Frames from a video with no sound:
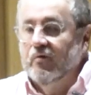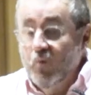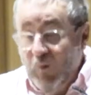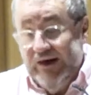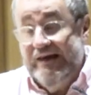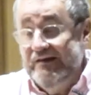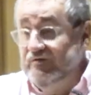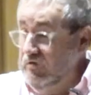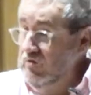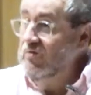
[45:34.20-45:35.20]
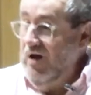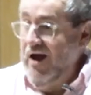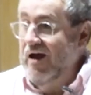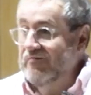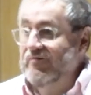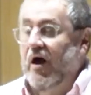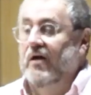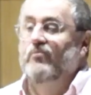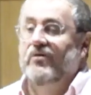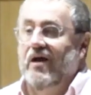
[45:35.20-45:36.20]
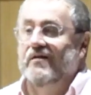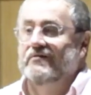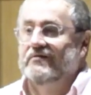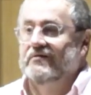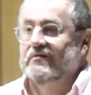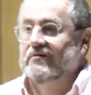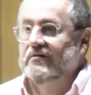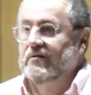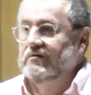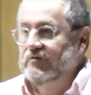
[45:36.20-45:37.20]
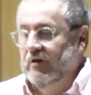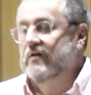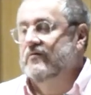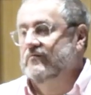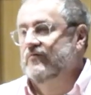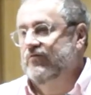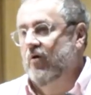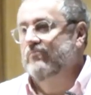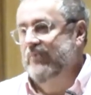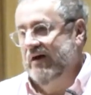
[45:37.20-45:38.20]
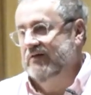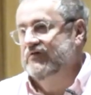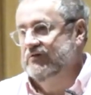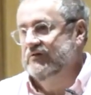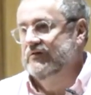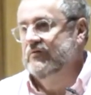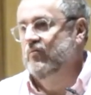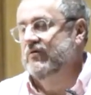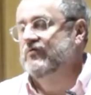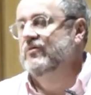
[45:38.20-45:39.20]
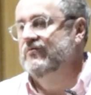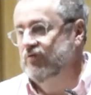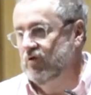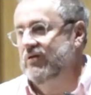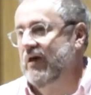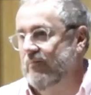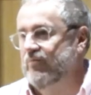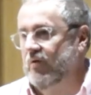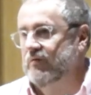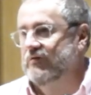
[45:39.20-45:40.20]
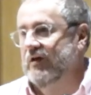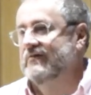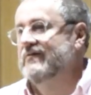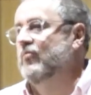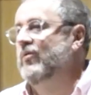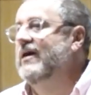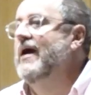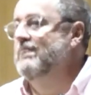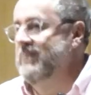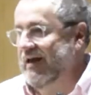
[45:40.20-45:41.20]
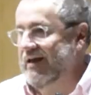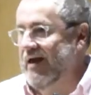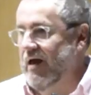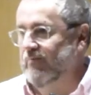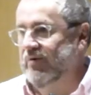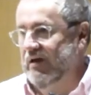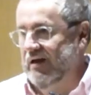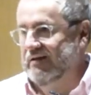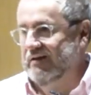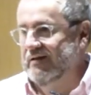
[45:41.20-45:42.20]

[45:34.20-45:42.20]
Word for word: We do have IPS taken from patients in which we've done that process and we can make RPE.